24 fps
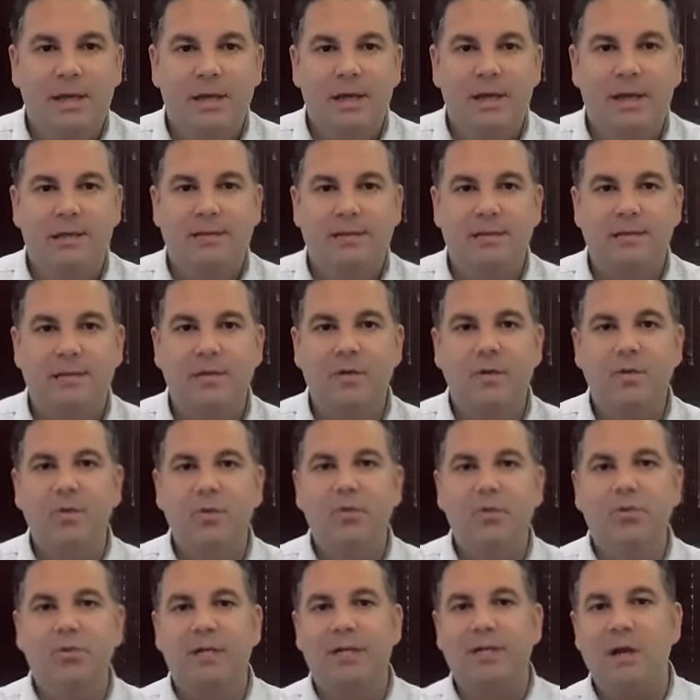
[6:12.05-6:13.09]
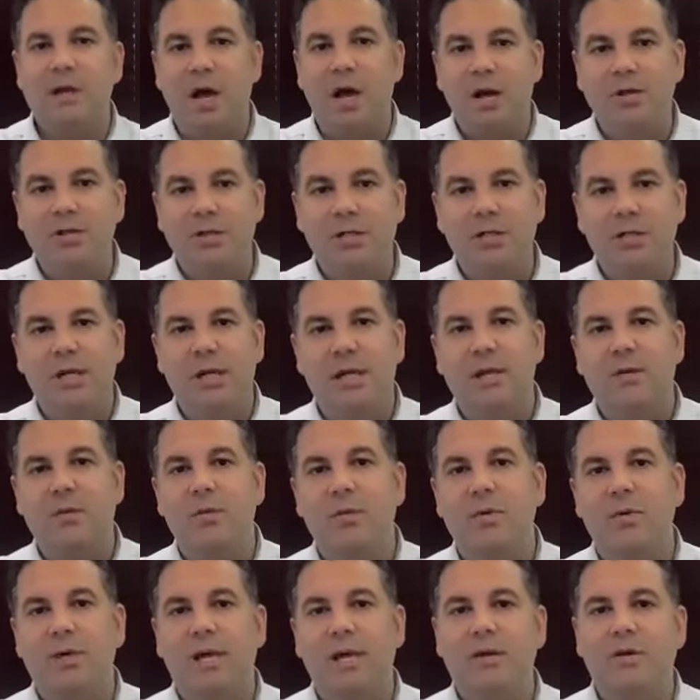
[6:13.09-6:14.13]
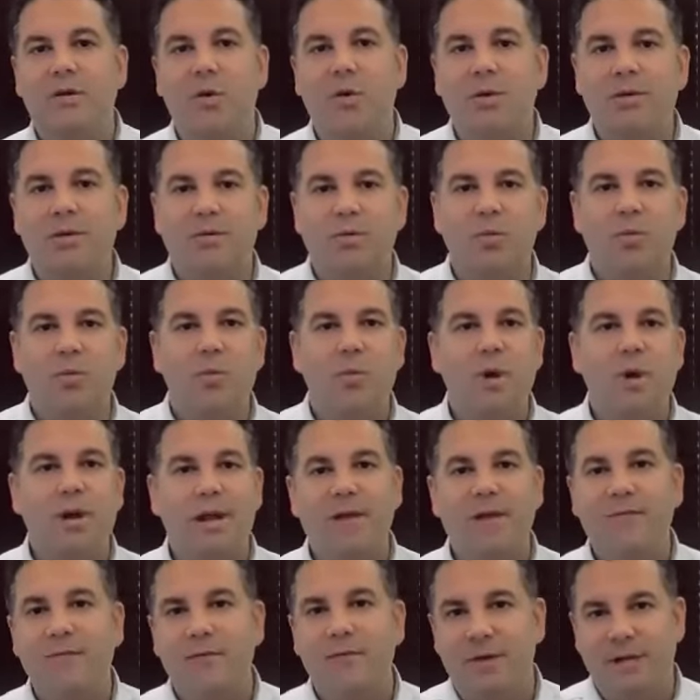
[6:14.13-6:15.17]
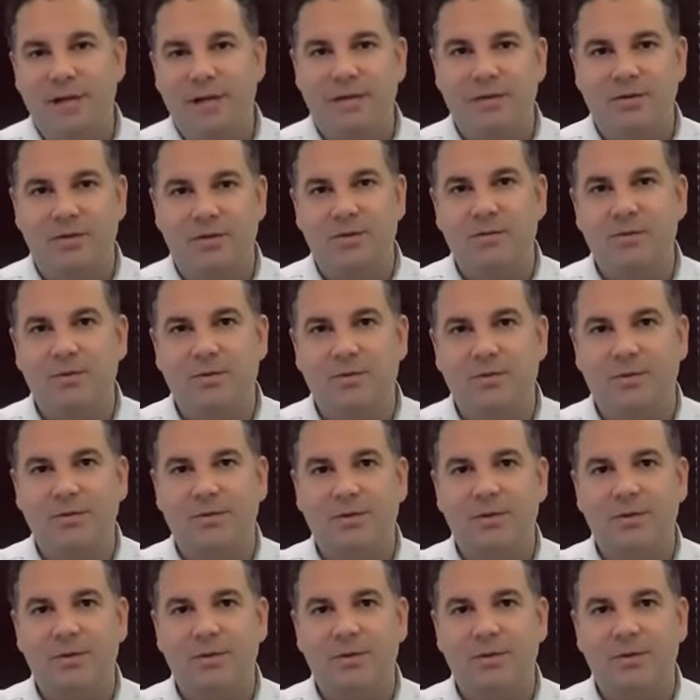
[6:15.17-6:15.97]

It's new technology and it will get noticed whenever it gets used.